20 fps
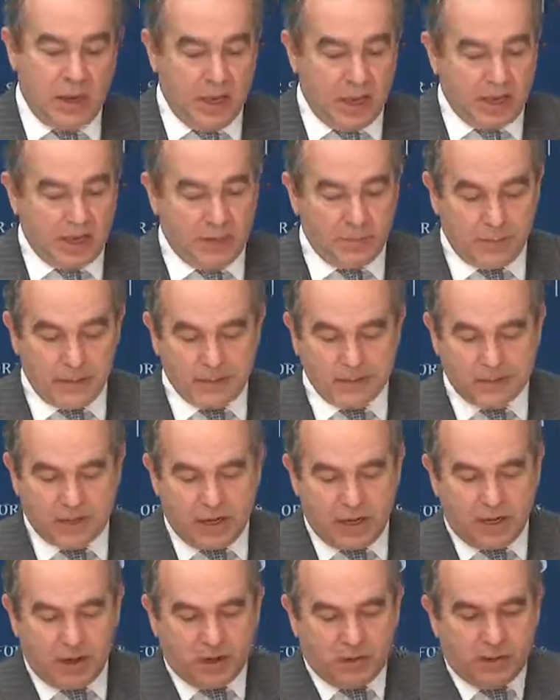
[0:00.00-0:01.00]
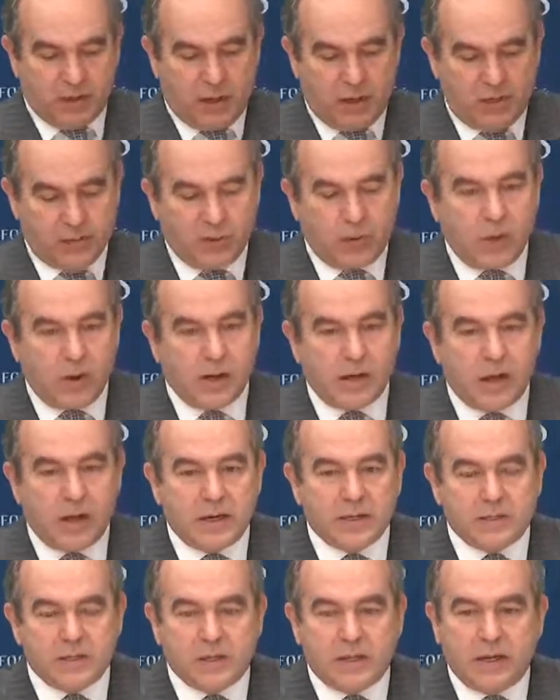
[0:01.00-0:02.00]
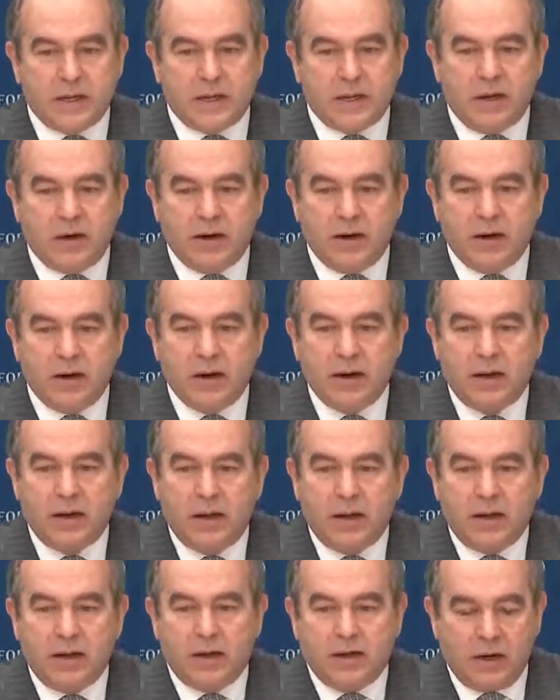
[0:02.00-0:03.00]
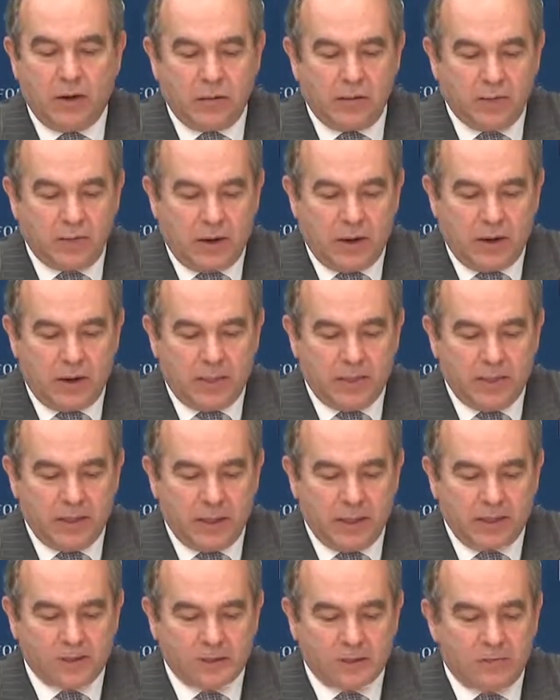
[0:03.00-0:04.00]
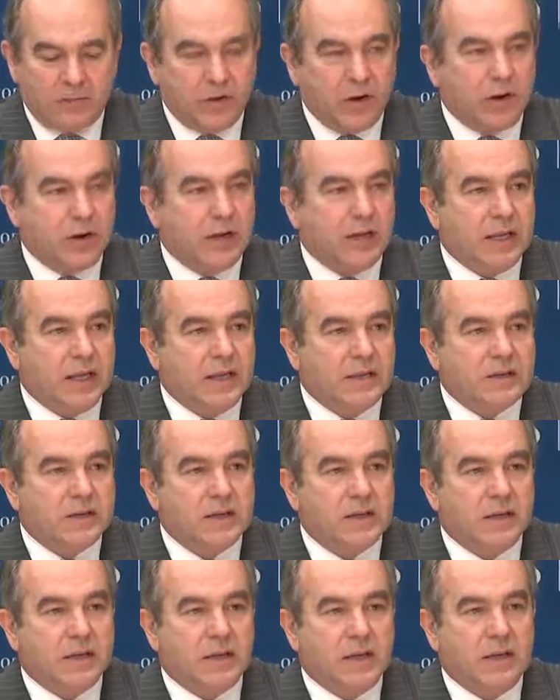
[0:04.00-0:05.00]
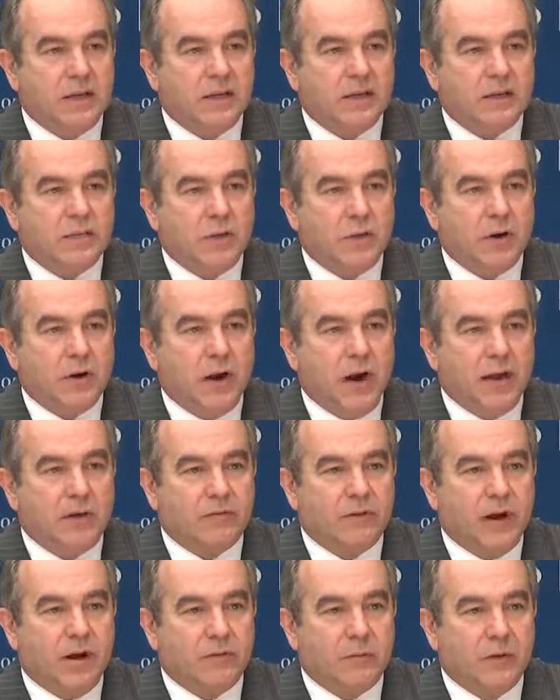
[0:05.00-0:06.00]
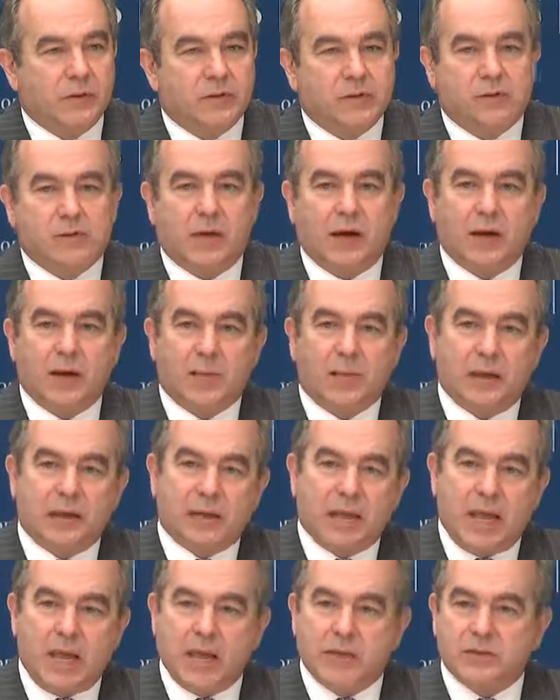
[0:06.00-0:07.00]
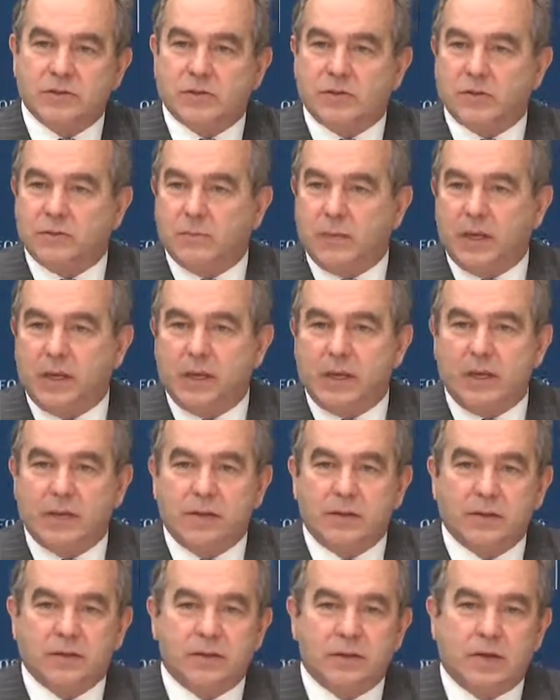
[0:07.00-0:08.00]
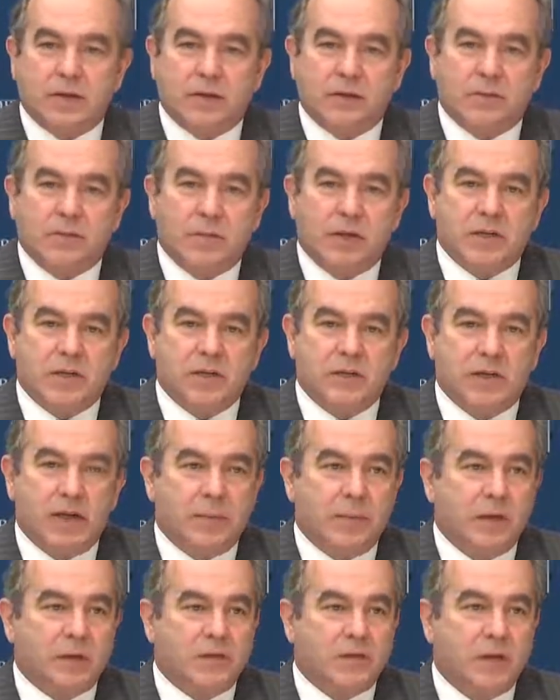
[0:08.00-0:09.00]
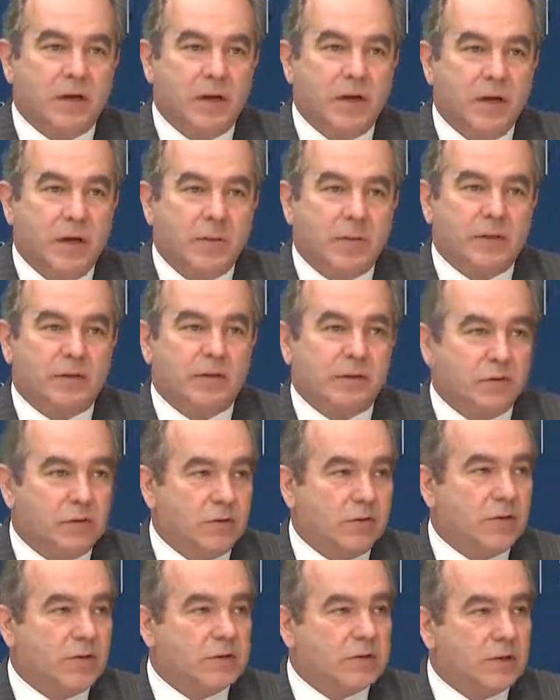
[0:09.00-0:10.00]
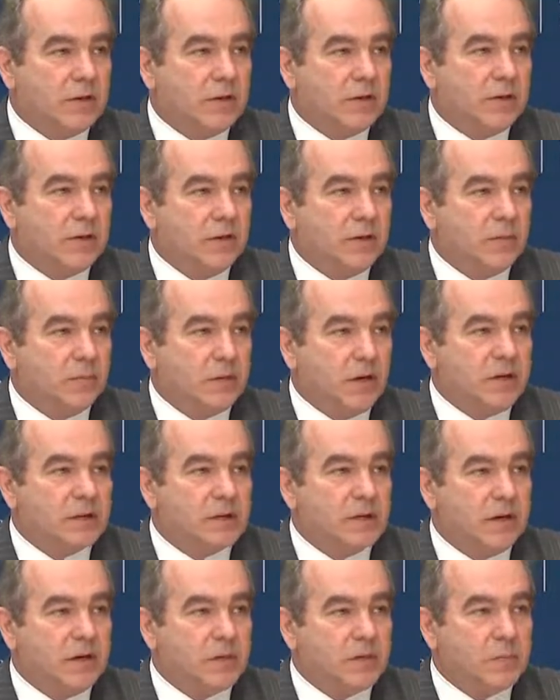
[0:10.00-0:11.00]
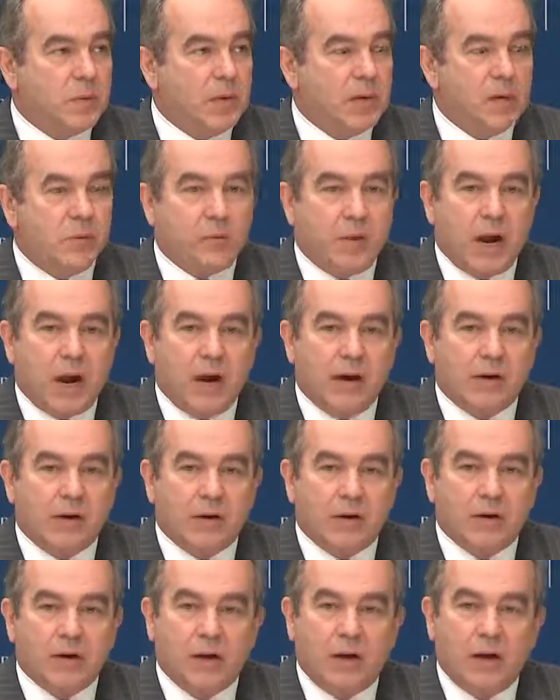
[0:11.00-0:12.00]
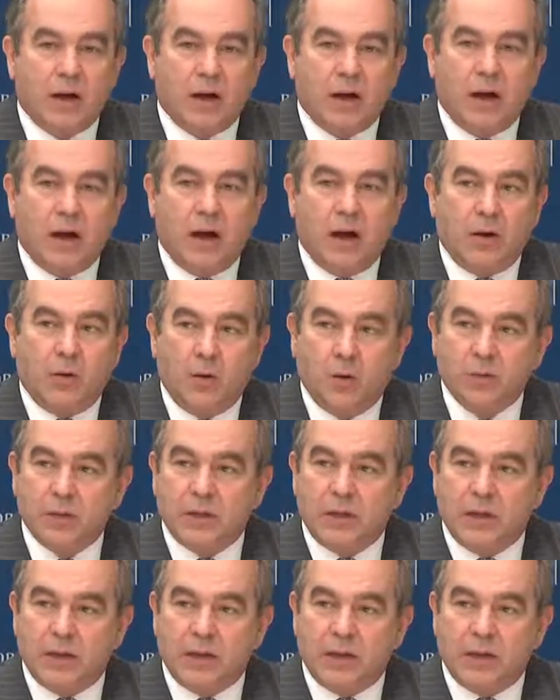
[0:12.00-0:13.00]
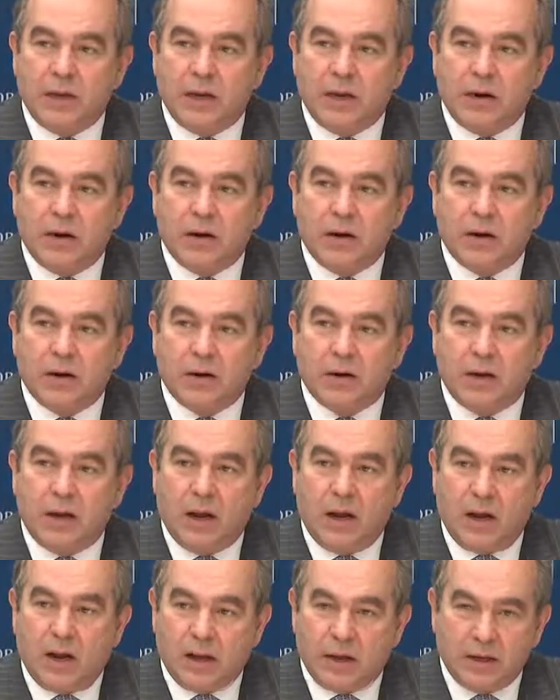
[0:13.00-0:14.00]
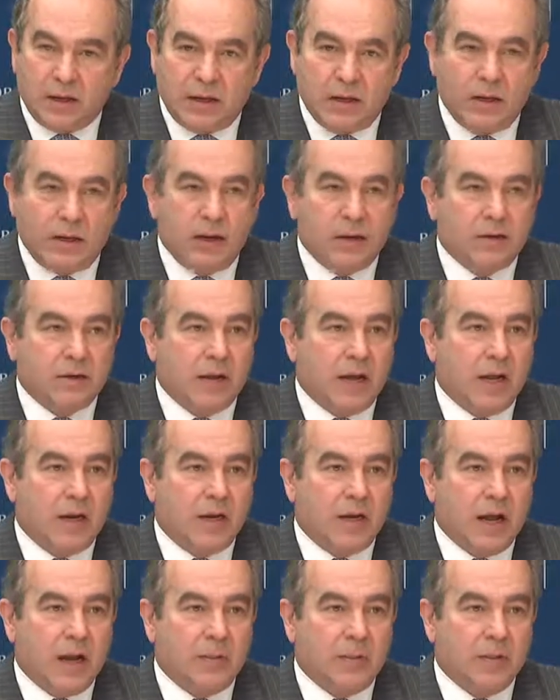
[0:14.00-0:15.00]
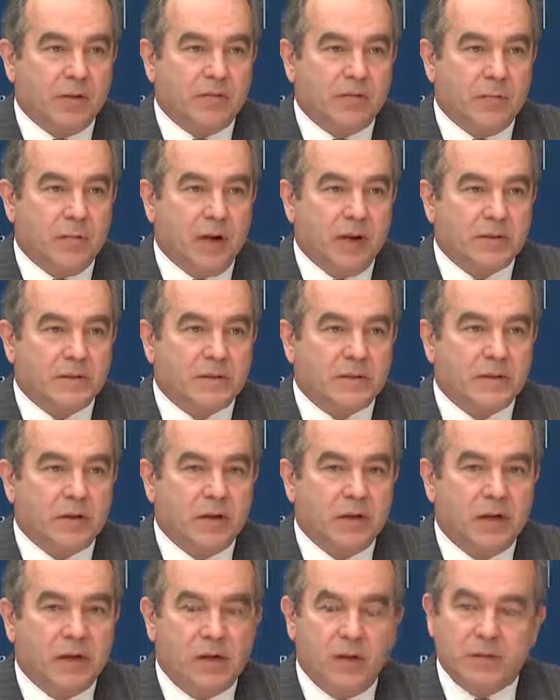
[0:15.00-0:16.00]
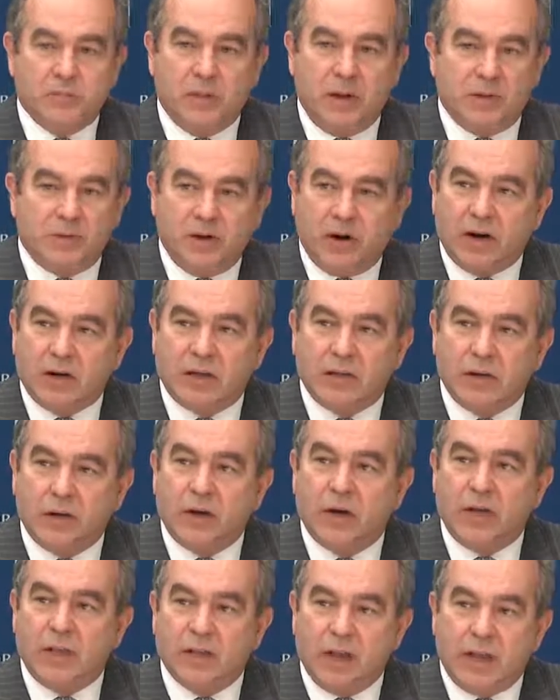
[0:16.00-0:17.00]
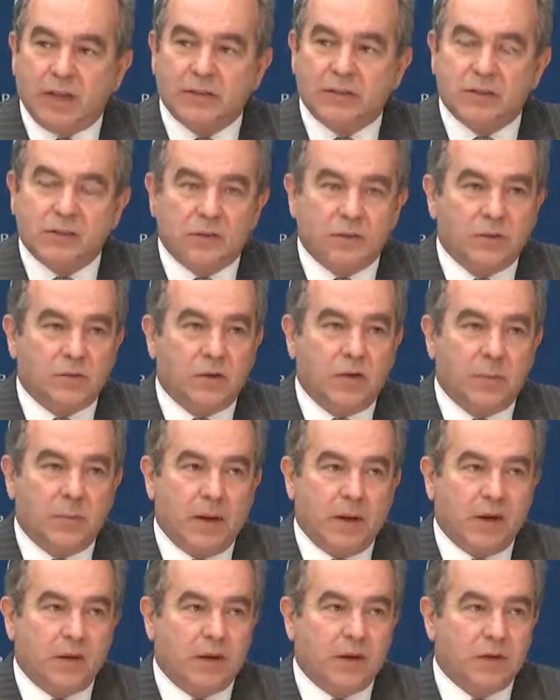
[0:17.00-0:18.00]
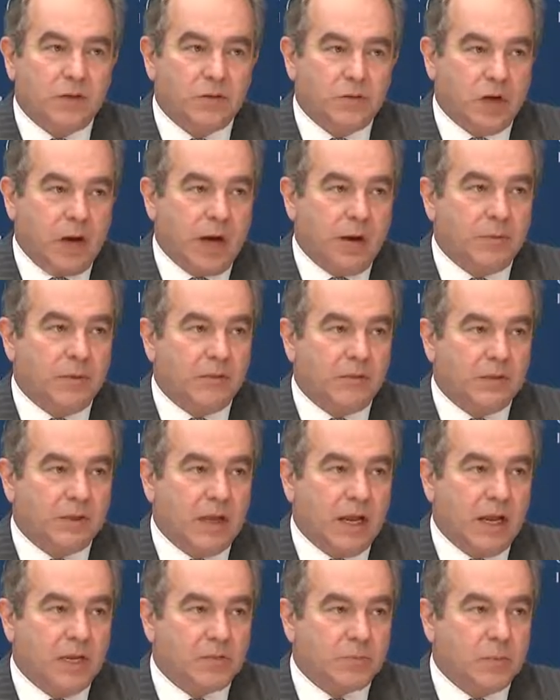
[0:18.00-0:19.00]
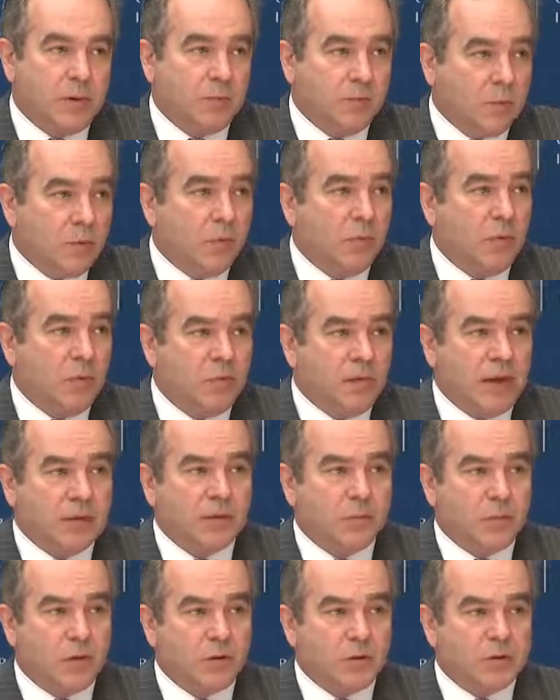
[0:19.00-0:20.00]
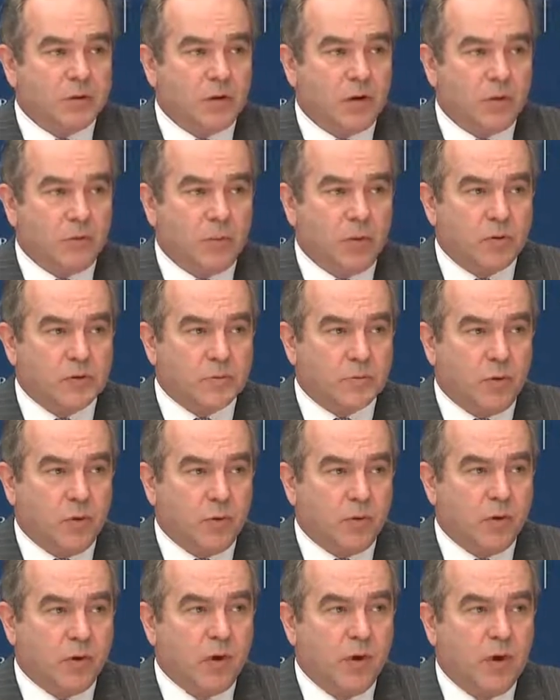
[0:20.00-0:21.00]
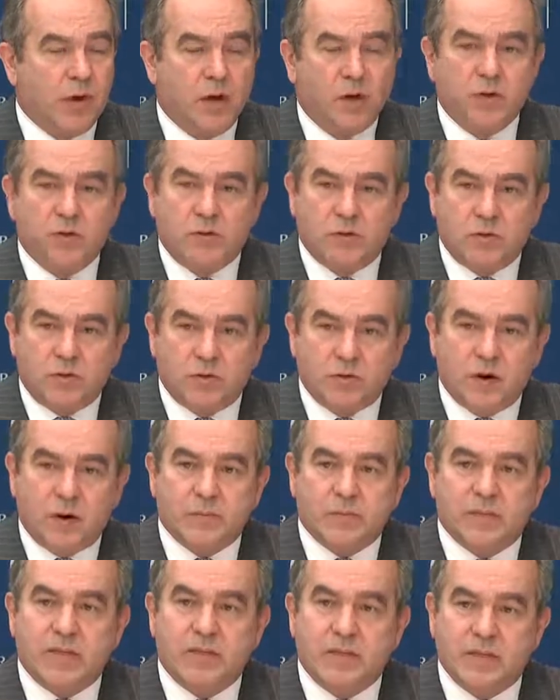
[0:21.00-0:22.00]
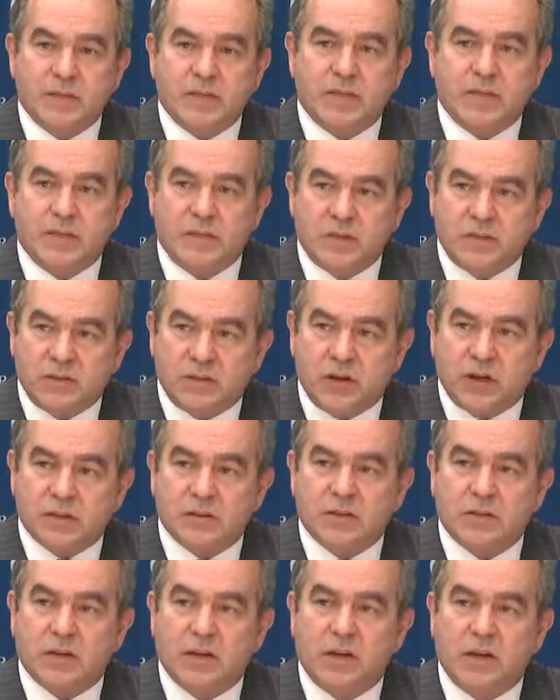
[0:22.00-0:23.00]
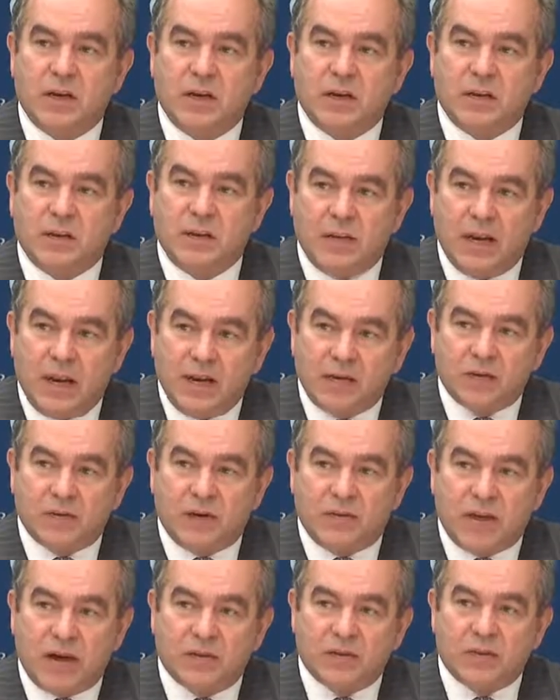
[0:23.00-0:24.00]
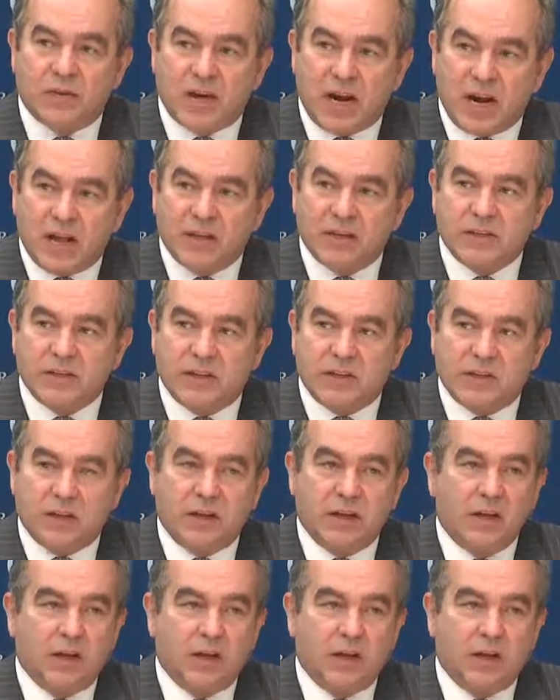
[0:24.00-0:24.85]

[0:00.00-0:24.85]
And I must say, um, quite honestly, here, you know, um, it's very easy in when you're out of government to talk about canceled meetings and missed summits. But the truth is that the president has been in power uh, only a year, uh, year and, and a couple of months. He's made very clear he'd like to do a better job of engagement, but we've had to post- postpone two trips. This is just the nature of how challenging